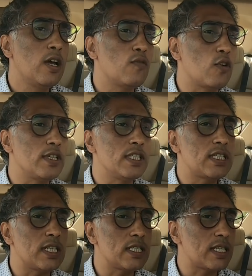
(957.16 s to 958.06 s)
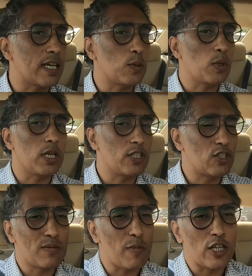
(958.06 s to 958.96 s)
For instance, like we
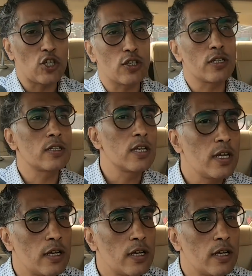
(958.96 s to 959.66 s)
just mentioned,